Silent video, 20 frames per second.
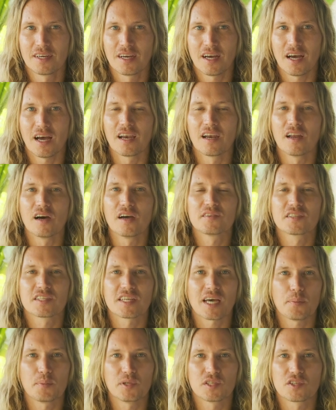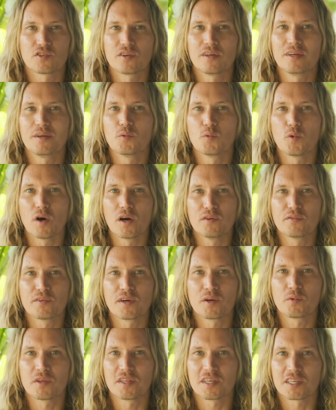Our life's tapestry,
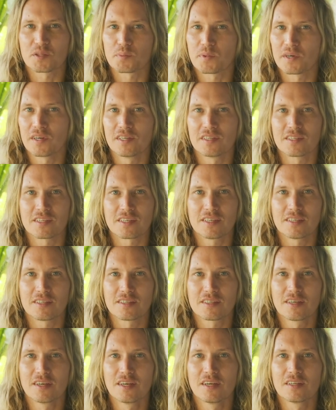woven with experiences,